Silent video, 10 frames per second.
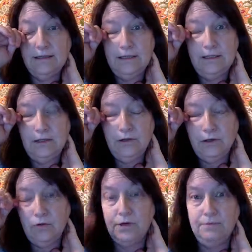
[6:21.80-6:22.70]
you
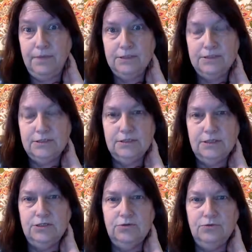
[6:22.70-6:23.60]
don't want to mix
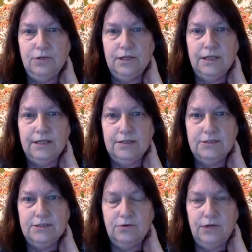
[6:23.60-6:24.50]
the two really.
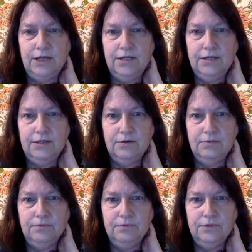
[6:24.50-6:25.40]
There's no need
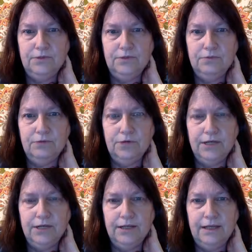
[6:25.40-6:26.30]
to put
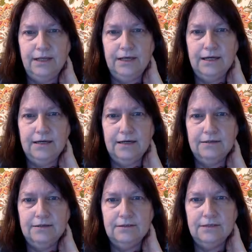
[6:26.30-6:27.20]
in the
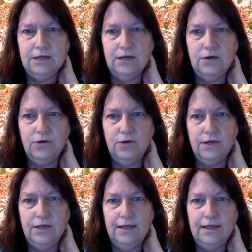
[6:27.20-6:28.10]
code
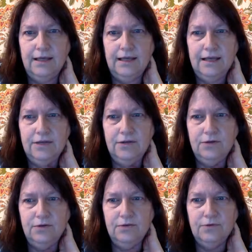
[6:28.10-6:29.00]
and
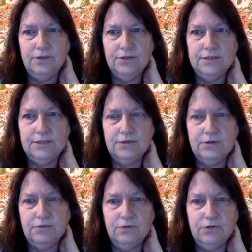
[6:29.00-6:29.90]
do it with the
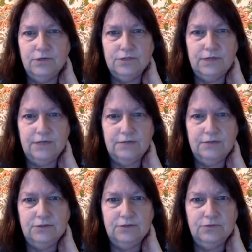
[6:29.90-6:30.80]
storyboard as
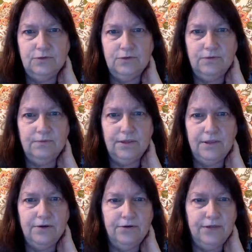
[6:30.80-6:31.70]
well. Choose one
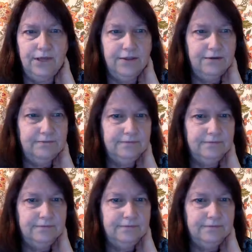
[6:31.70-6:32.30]
method or the other.